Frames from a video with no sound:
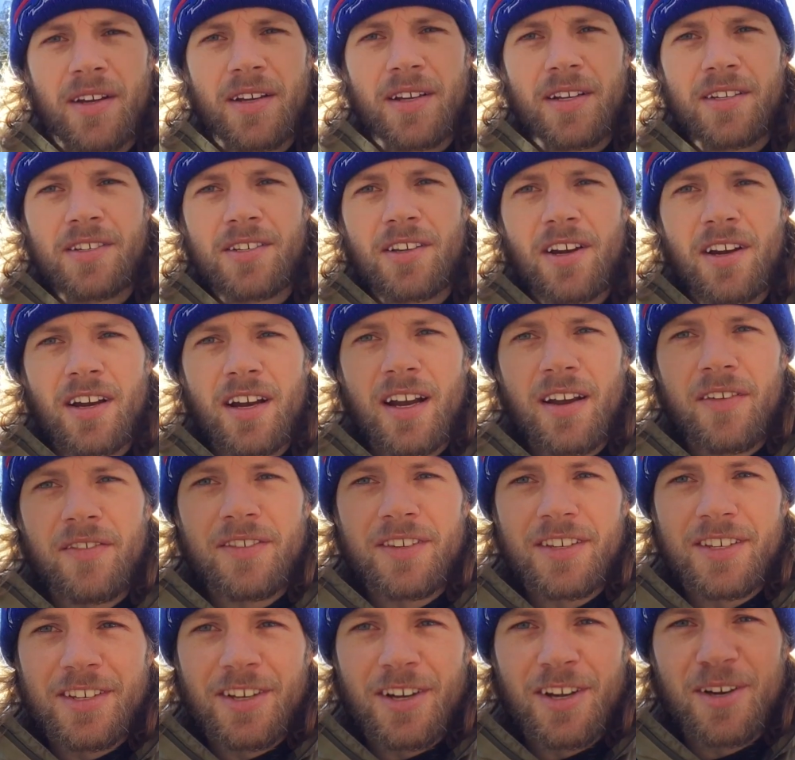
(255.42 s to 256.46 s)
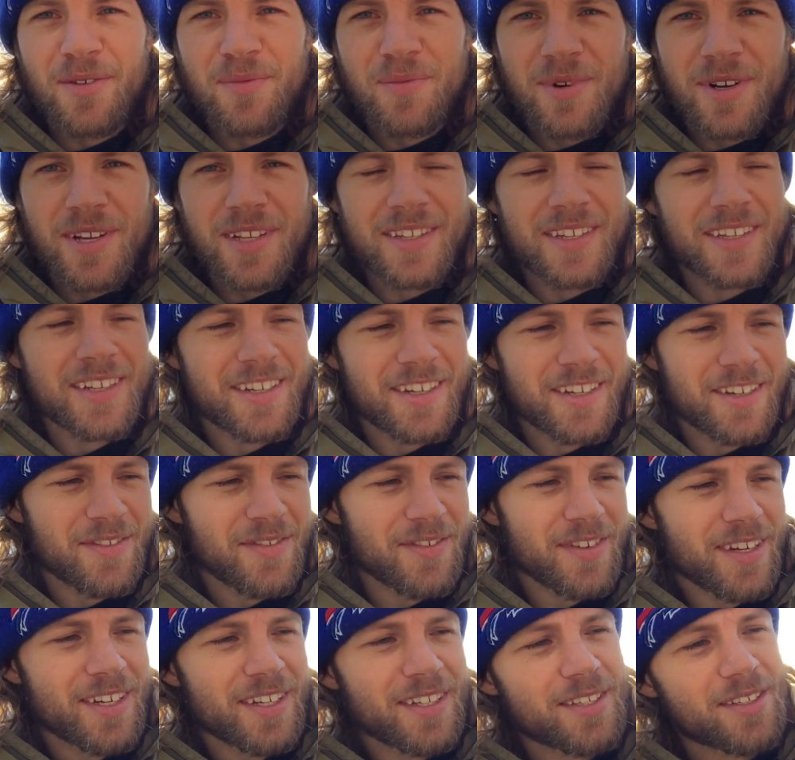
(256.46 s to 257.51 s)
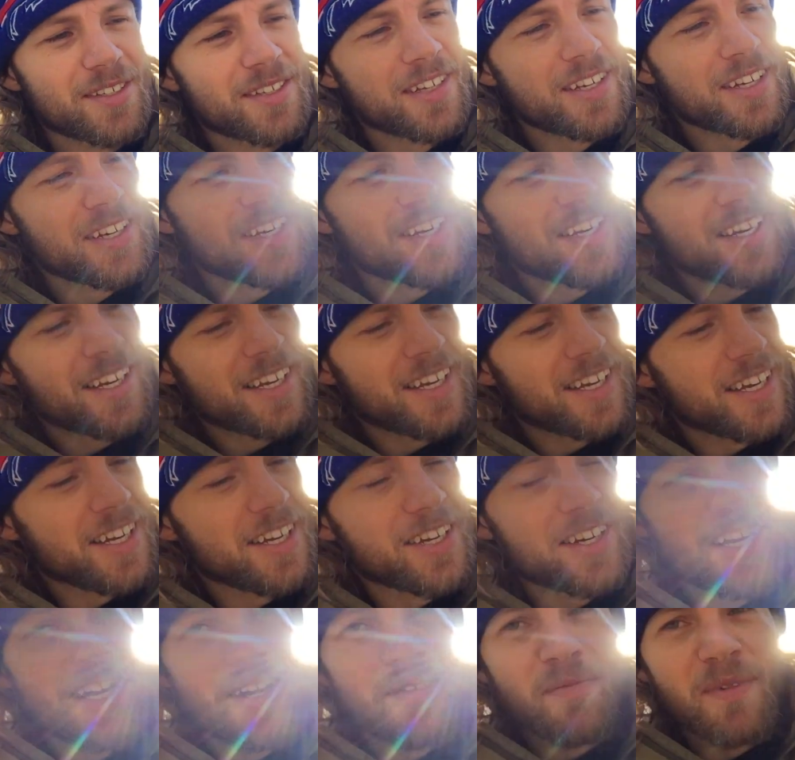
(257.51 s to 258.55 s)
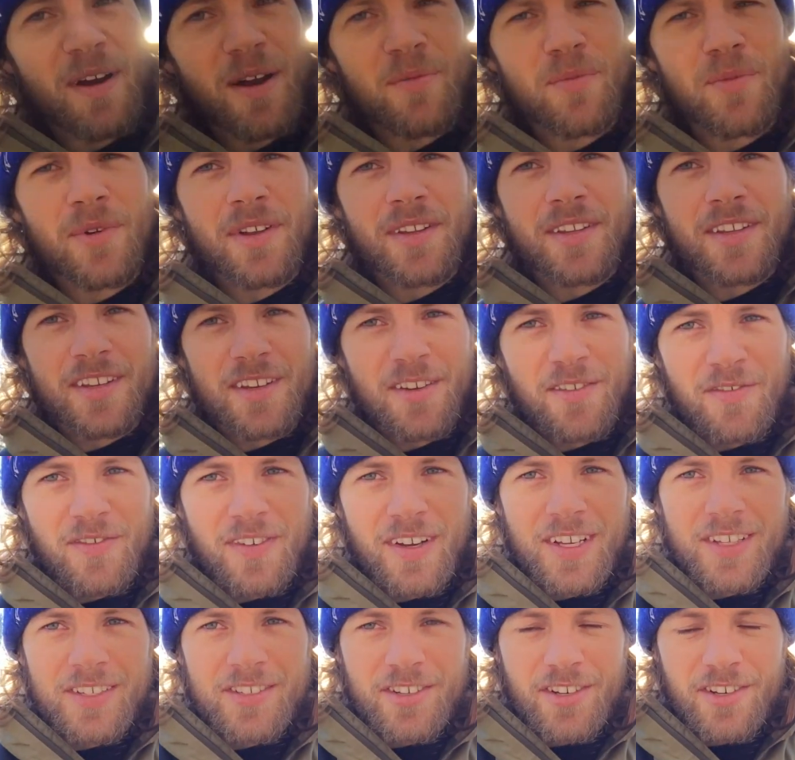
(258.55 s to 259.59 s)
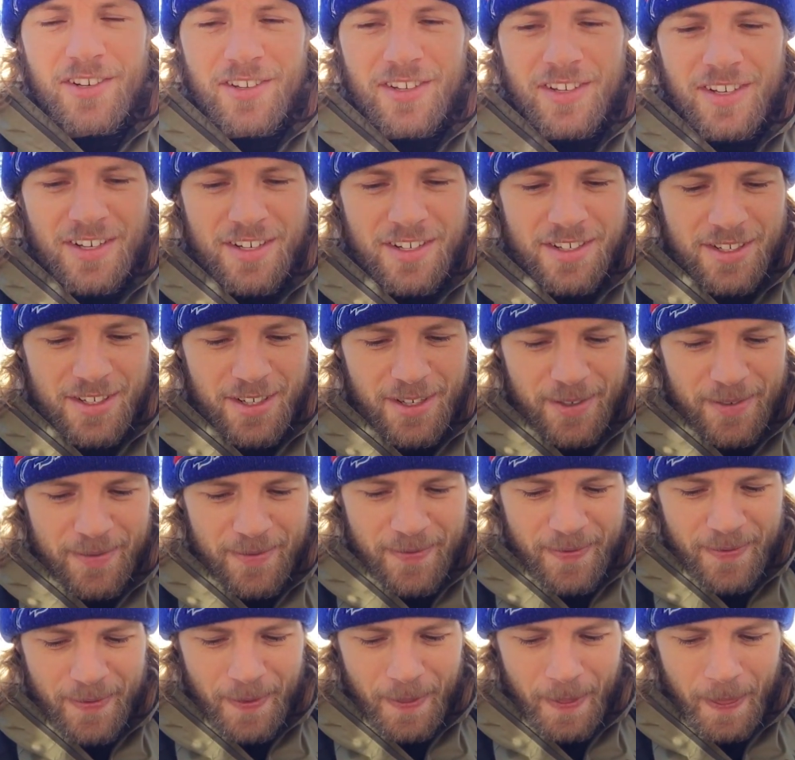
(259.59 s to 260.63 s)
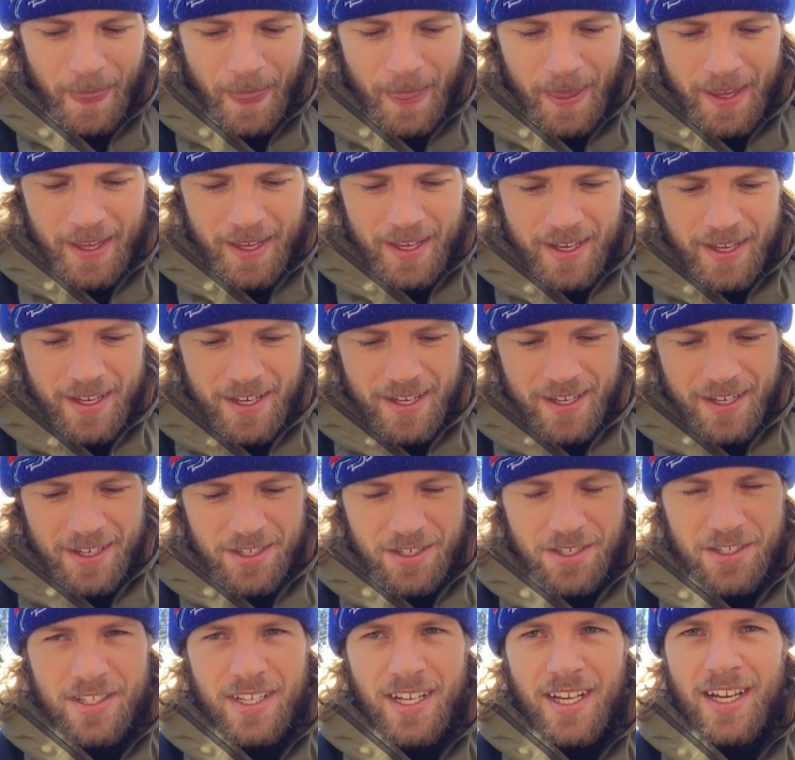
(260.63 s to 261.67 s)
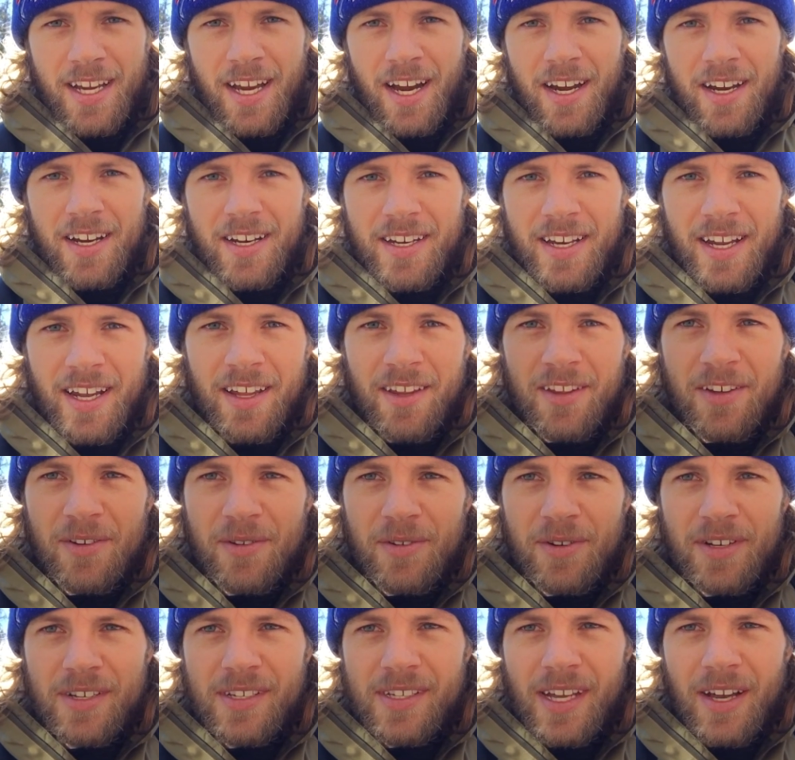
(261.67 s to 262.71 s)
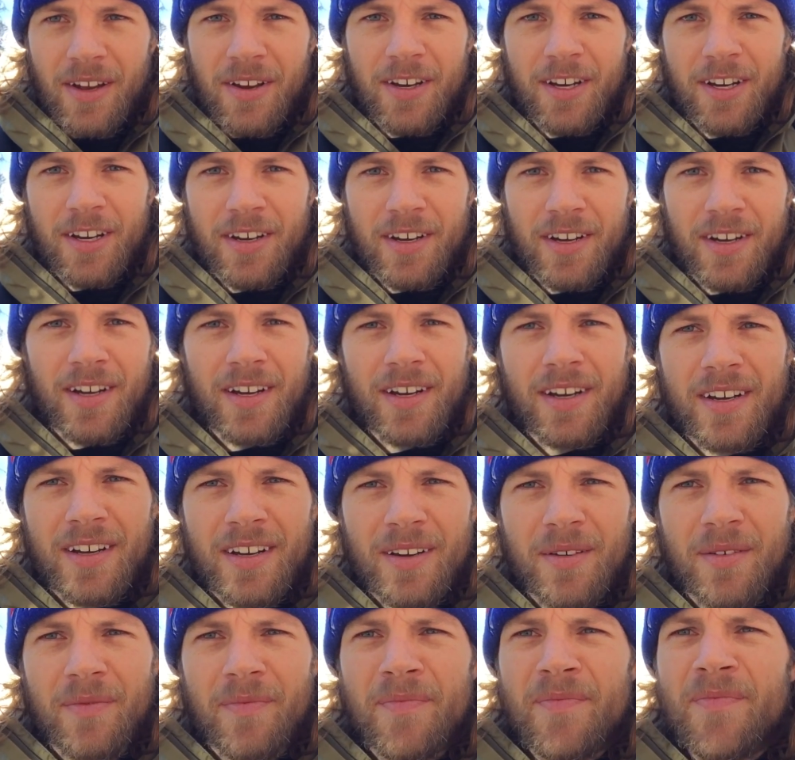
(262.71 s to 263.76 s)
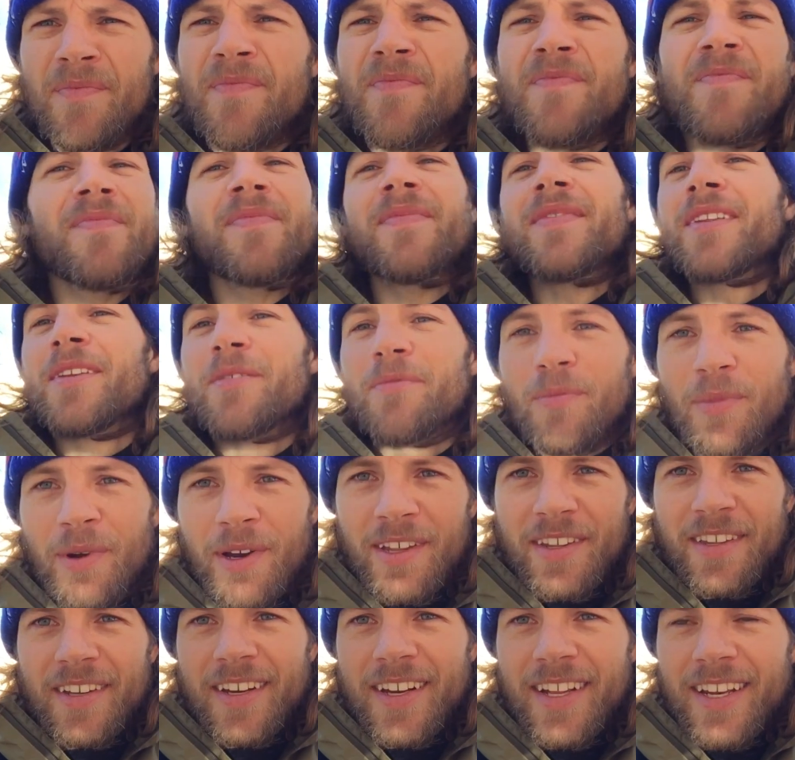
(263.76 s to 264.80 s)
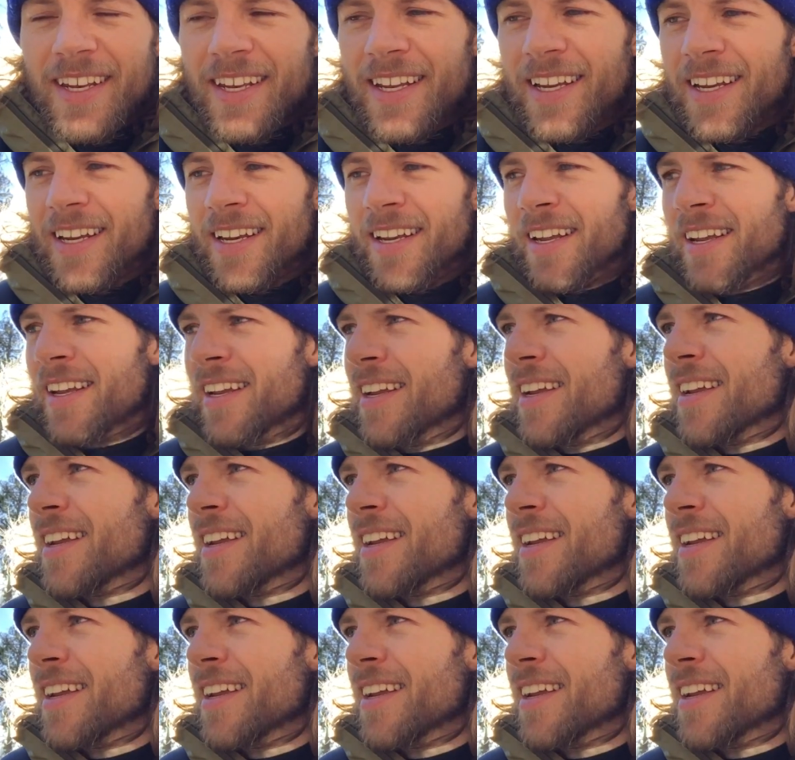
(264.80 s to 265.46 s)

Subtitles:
I hear sorry having a dog breath in your face, and you had my breath in your face earlier. So just that kind of day though. We're just out here breathing it in.